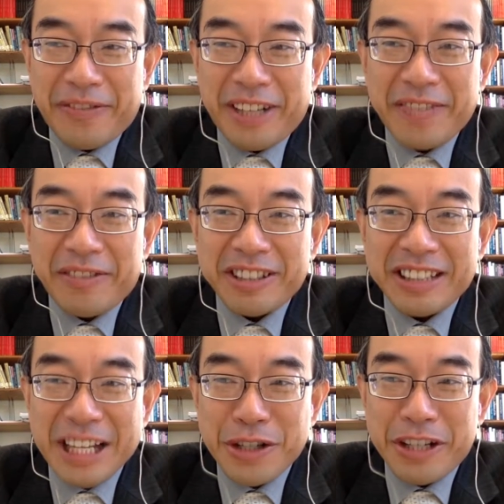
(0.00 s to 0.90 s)
Phan was
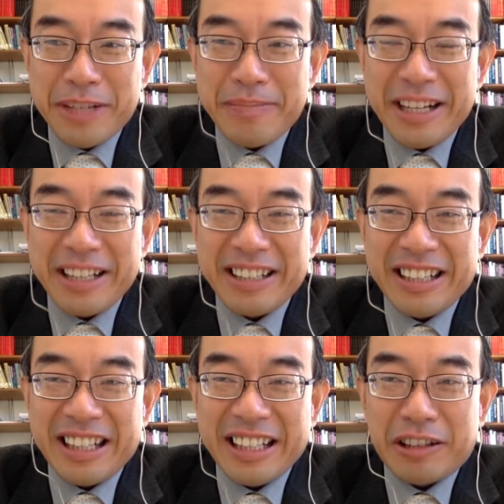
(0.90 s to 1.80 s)
actually my
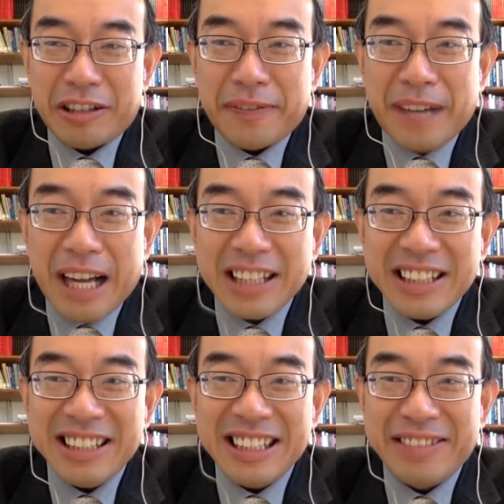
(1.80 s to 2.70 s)
Dr.
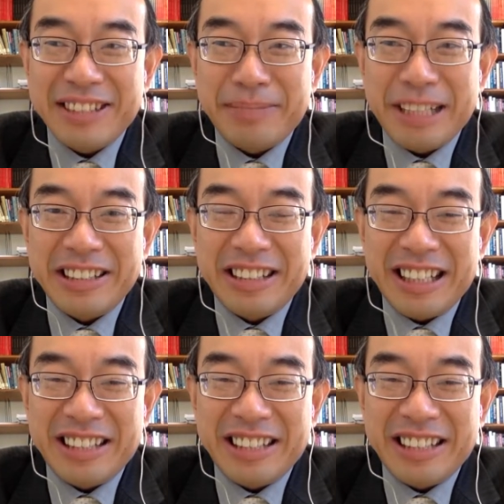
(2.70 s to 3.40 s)
Vater. He was my